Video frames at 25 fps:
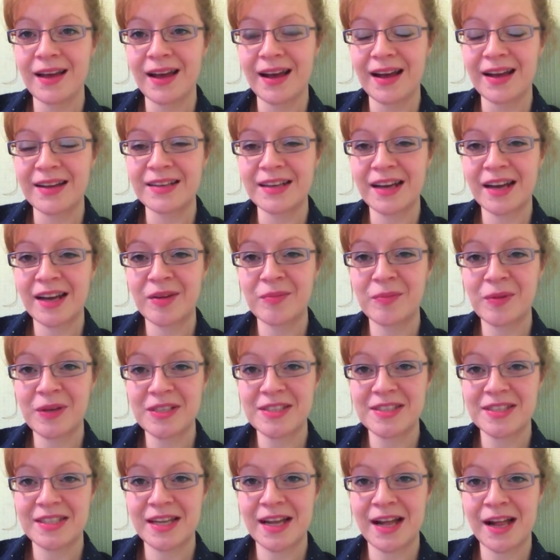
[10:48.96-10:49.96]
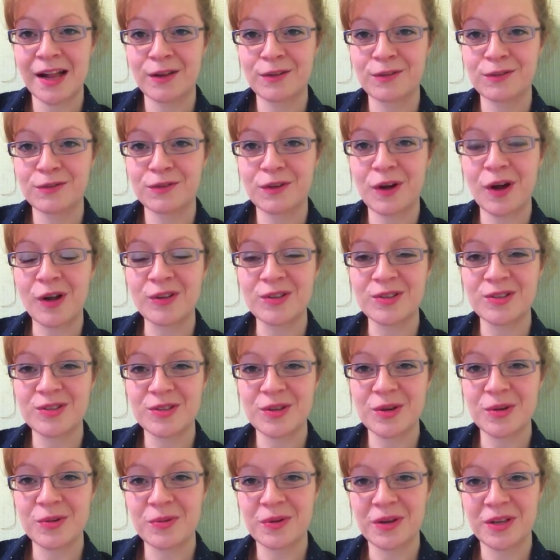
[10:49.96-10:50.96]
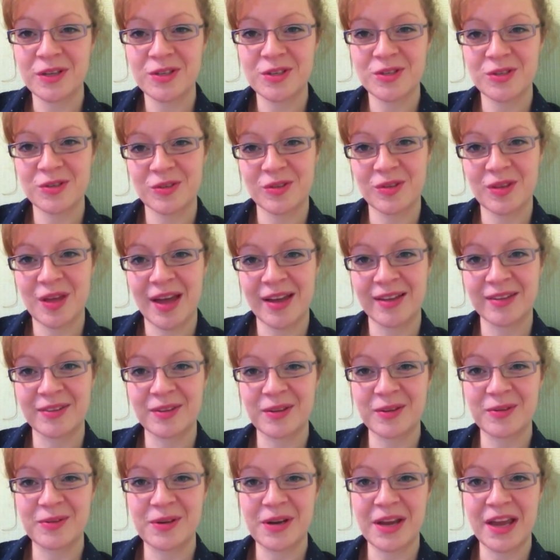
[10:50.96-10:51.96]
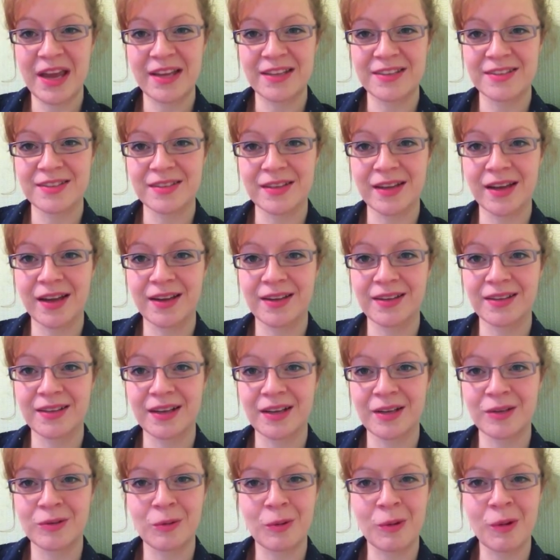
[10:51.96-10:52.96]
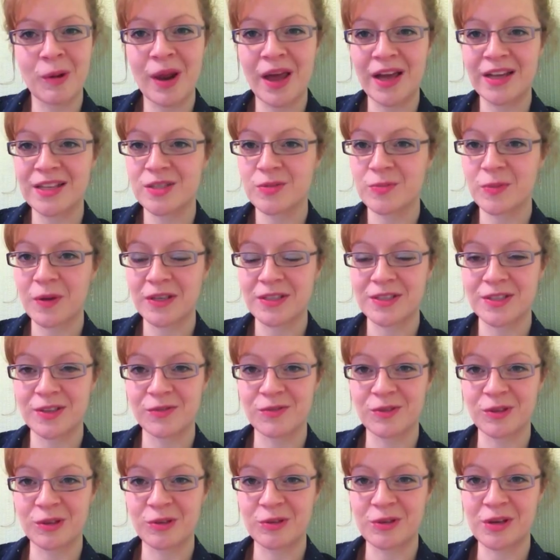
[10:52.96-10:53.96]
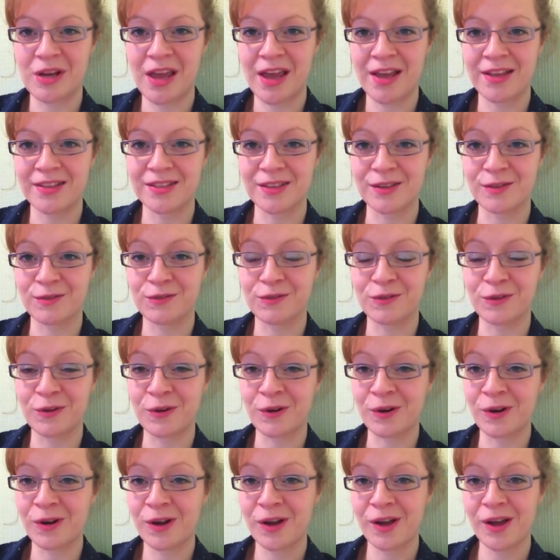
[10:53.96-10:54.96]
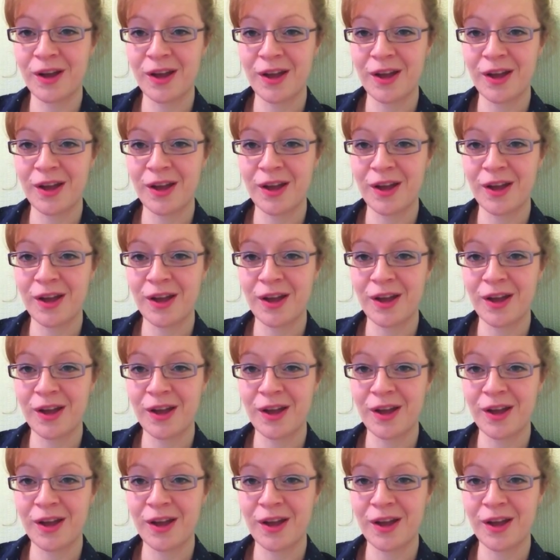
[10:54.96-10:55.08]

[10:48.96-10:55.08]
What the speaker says: And I myself also wish to thank the Creator and all aspects of the Creator for